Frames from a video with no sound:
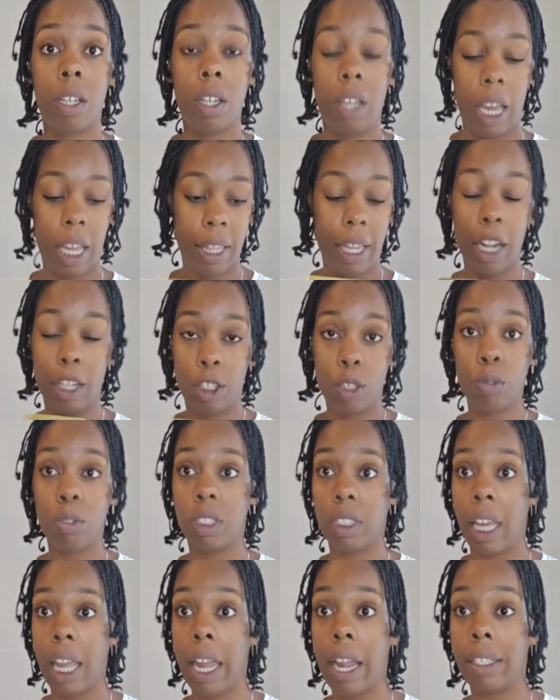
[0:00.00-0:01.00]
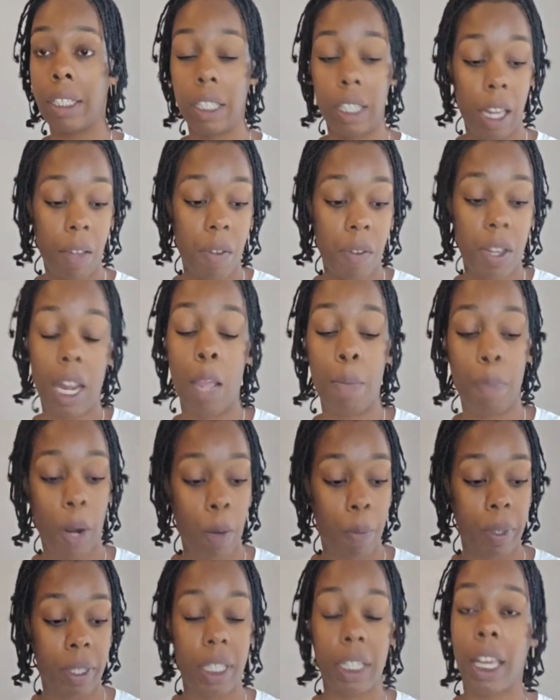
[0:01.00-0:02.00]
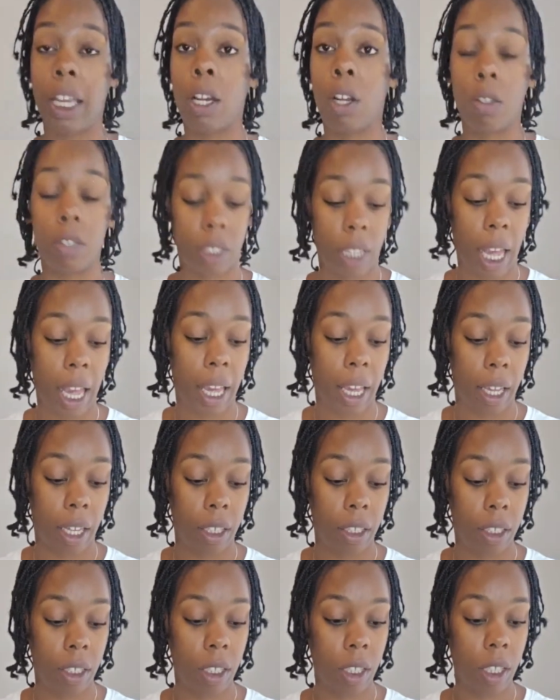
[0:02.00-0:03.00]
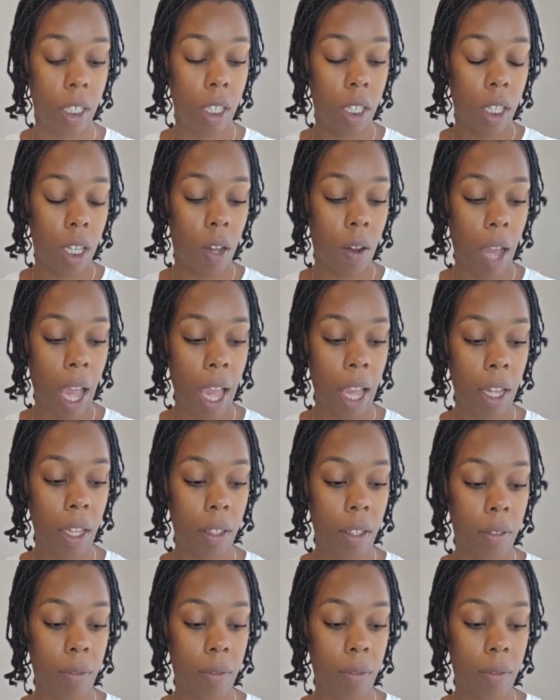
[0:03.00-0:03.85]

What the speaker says: And they're too scared to live in their purpose, to get on stage. Okay?